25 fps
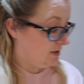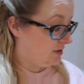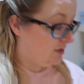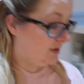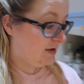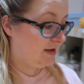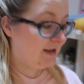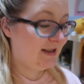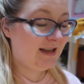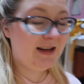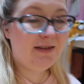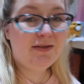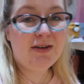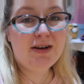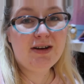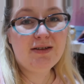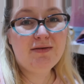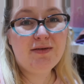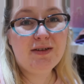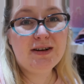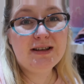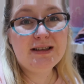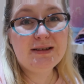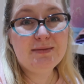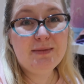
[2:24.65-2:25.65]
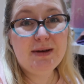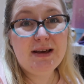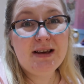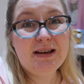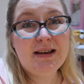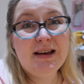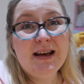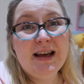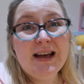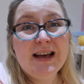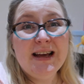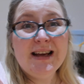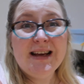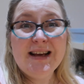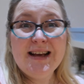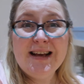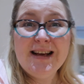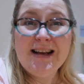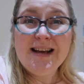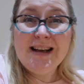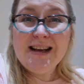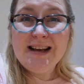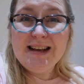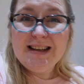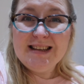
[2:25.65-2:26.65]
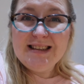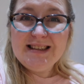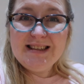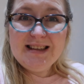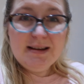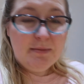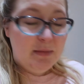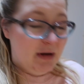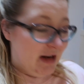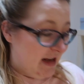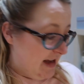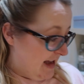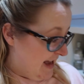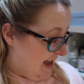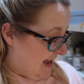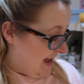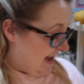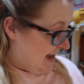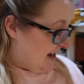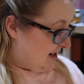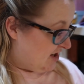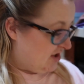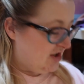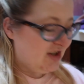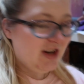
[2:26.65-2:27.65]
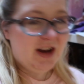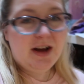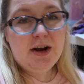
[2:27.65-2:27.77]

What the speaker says: just to see if I can find something similar-ish.